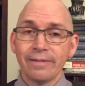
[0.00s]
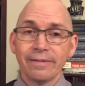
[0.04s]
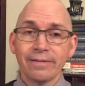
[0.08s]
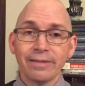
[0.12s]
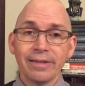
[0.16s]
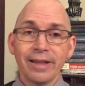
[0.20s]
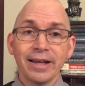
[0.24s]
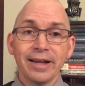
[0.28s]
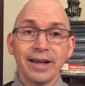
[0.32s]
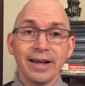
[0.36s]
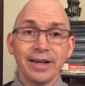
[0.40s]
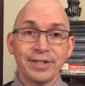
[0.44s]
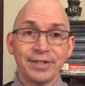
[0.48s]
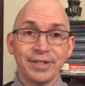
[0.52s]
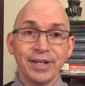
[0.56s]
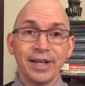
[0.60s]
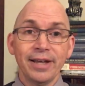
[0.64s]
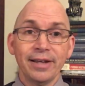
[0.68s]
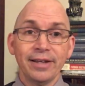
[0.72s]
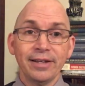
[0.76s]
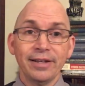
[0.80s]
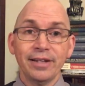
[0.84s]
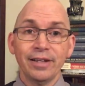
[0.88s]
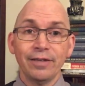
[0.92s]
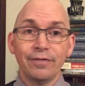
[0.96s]
like I
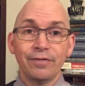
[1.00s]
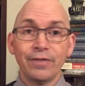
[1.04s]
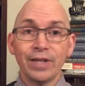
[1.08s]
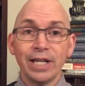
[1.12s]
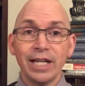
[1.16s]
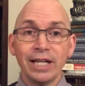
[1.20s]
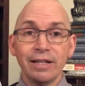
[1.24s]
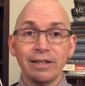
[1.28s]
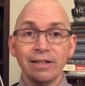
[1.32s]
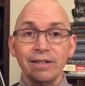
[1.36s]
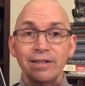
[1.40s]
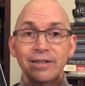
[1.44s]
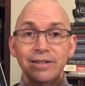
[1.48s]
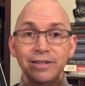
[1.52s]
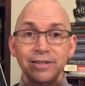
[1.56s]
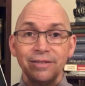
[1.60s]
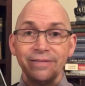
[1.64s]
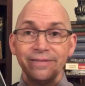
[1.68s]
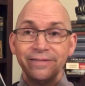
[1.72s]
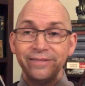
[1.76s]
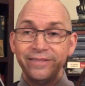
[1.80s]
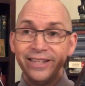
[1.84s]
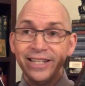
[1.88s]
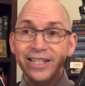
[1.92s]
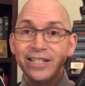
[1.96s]
said, if
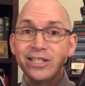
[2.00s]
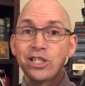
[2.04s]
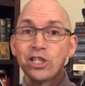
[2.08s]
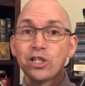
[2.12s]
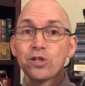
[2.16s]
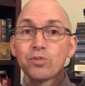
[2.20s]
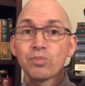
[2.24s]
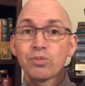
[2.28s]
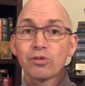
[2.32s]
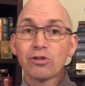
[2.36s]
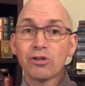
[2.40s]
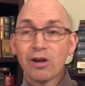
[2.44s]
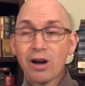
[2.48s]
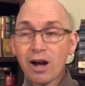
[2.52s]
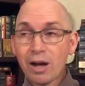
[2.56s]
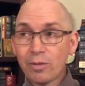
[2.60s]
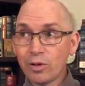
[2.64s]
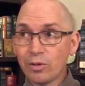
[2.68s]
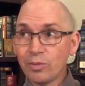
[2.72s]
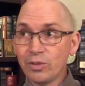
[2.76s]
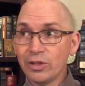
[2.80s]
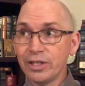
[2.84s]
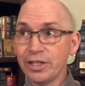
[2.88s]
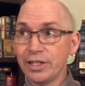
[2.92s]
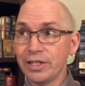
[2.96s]
this is
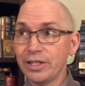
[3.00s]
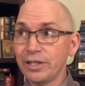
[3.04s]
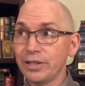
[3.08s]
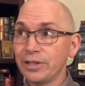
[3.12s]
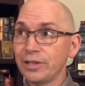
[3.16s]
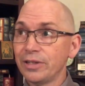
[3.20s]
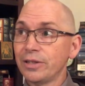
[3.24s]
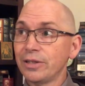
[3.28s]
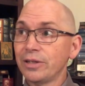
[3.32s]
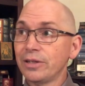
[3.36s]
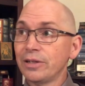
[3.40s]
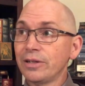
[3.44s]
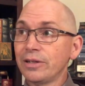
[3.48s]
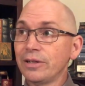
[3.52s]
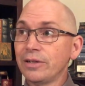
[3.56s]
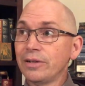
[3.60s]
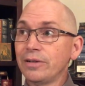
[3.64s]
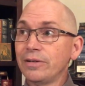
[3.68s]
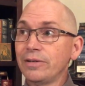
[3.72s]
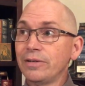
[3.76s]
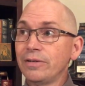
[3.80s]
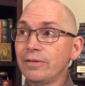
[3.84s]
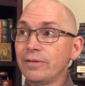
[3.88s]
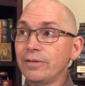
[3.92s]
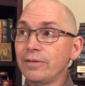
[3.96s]
probably
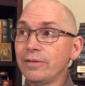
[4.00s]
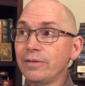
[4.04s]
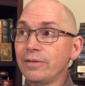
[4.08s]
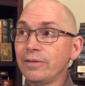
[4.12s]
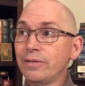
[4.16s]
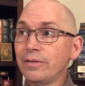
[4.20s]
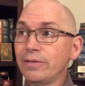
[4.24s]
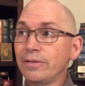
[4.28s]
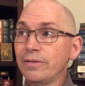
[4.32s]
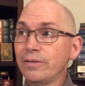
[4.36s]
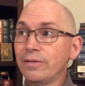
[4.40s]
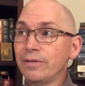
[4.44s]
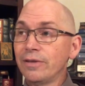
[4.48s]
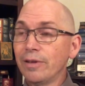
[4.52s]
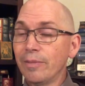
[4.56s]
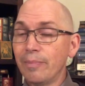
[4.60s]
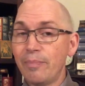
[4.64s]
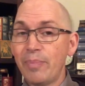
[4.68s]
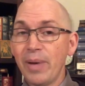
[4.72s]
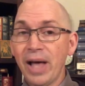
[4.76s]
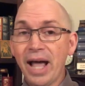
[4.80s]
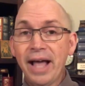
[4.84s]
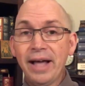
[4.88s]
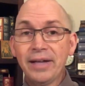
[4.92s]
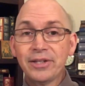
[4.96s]
the
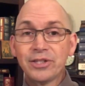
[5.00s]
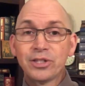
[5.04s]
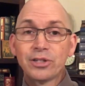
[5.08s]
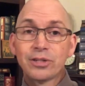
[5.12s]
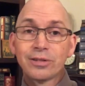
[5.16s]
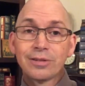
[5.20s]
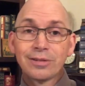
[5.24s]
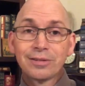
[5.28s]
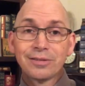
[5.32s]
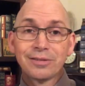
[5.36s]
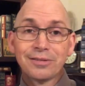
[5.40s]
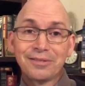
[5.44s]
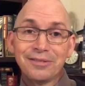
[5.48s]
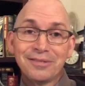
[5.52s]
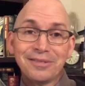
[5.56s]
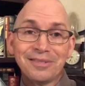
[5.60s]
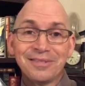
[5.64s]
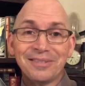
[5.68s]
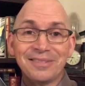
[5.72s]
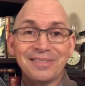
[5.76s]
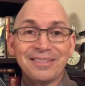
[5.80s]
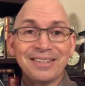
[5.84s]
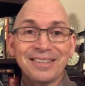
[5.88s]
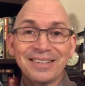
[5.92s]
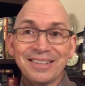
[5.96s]
best,
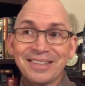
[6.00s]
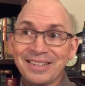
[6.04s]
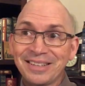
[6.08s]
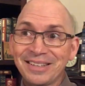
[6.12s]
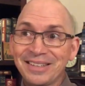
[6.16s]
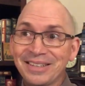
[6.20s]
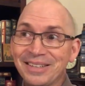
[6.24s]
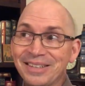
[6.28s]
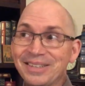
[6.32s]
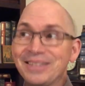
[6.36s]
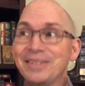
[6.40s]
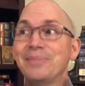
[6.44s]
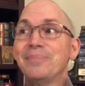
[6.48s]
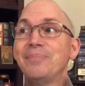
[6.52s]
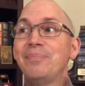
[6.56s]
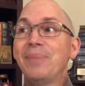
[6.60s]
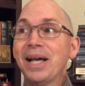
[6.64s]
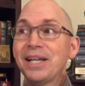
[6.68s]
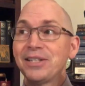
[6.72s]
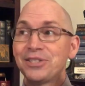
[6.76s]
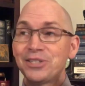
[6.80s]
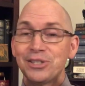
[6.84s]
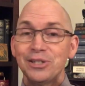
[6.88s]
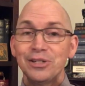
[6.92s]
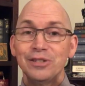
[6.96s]

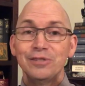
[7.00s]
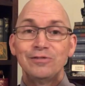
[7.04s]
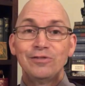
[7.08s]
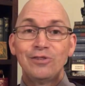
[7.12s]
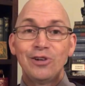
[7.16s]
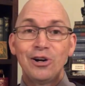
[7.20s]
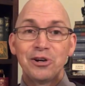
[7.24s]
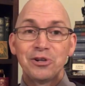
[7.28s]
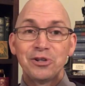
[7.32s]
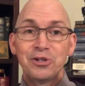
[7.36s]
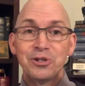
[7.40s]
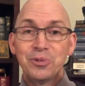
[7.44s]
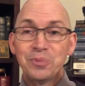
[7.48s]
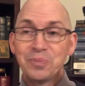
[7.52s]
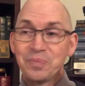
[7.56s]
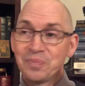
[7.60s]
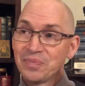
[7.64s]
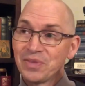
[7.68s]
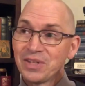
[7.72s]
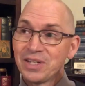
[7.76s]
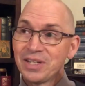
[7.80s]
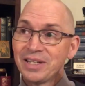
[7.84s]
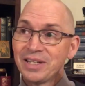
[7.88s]
best of volume,